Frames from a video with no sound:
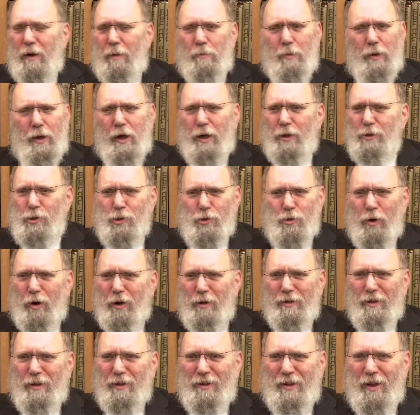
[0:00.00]
No, I'm beyond
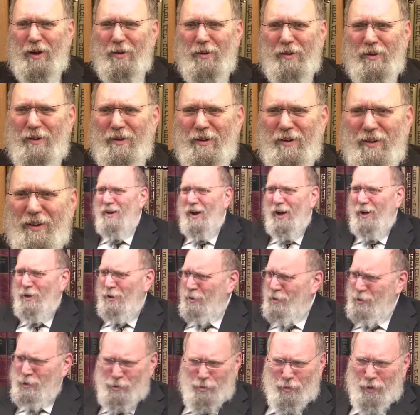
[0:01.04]
struggling now. I
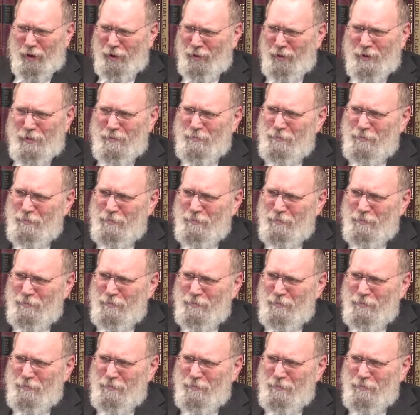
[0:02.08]
don't struggle.